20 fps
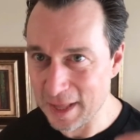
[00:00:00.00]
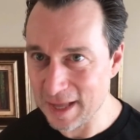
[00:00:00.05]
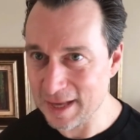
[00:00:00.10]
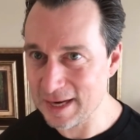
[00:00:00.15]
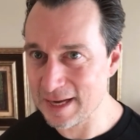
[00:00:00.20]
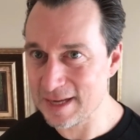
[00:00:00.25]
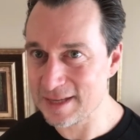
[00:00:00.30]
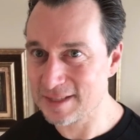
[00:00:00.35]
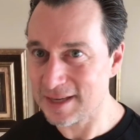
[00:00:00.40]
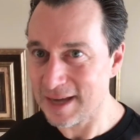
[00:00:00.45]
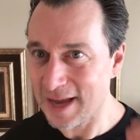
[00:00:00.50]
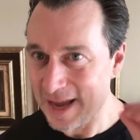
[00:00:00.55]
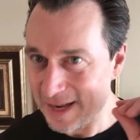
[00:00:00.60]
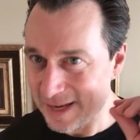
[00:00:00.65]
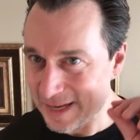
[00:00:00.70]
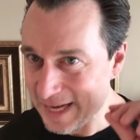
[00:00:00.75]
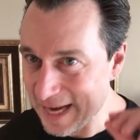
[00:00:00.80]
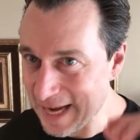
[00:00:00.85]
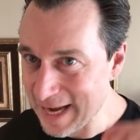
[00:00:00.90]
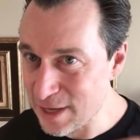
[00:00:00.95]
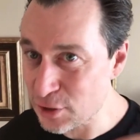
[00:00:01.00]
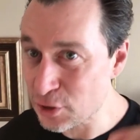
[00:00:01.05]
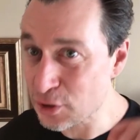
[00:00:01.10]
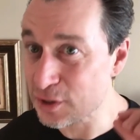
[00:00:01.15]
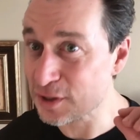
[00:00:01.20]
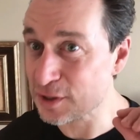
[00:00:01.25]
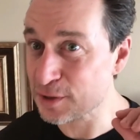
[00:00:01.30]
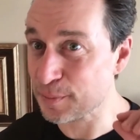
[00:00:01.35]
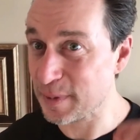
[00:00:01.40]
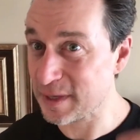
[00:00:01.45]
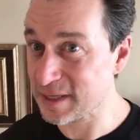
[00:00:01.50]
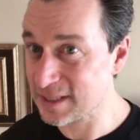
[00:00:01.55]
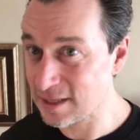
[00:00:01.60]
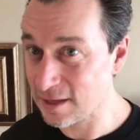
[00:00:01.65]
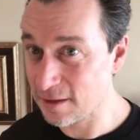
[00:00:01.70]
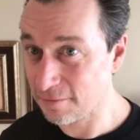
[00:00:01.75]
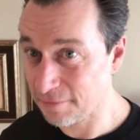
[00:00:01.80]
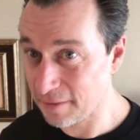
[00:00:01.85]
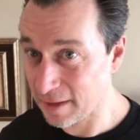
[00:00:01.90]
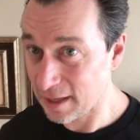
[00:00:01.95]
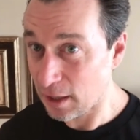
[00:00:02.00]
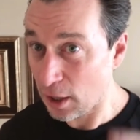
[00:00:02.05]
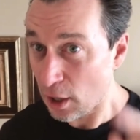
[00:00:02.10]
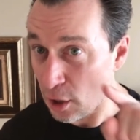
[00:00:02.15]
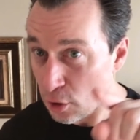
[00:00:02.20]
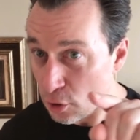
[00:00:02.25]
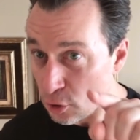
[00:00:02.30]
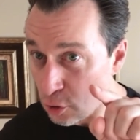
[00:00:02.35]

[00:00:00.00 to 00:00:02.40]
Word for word: that is niche specific